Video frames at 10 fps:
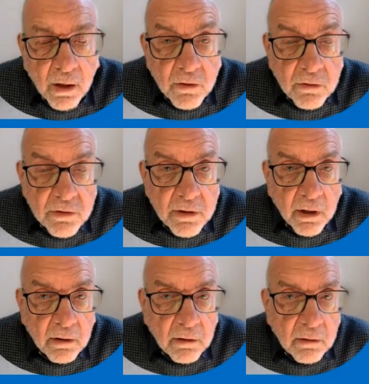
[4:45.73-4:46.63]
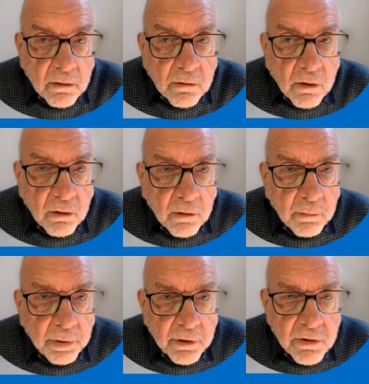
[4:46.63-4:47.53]
I should say that on
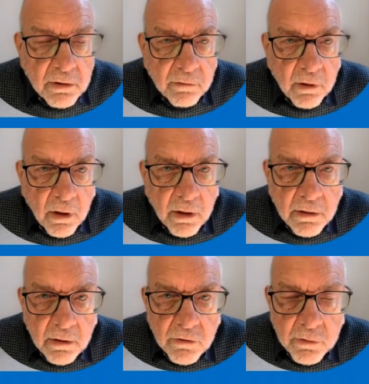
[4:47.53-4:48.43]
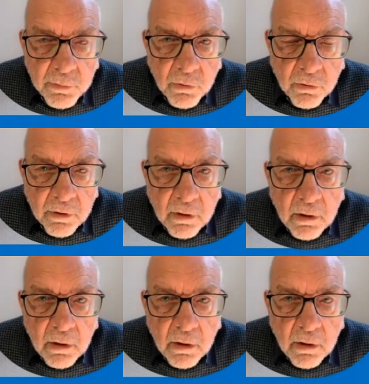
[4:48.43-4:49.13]
completion of the architect's report,